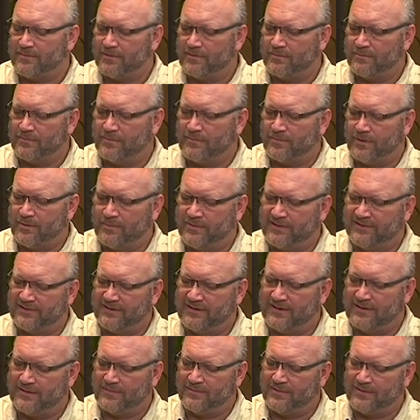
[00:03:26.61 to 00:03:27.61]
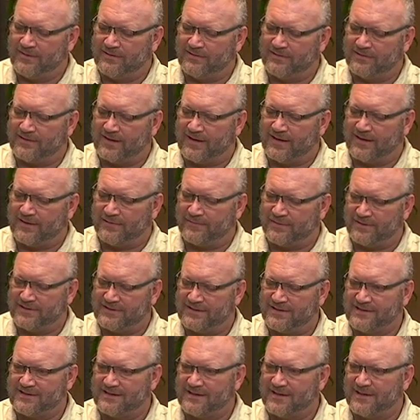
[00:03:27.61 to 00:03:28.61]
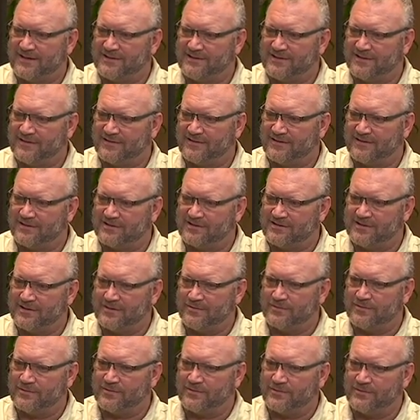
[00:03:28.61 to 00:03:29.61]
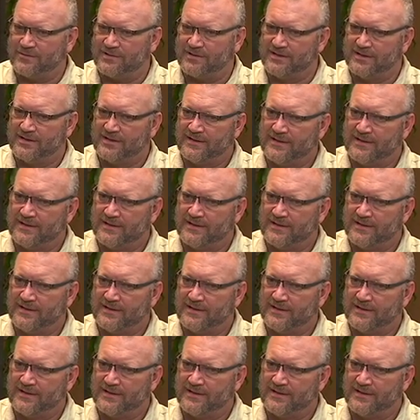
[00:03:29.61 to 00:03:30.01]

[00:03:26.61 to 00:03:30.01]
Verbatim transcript: But what we're seeing with artificial intelligence and a term called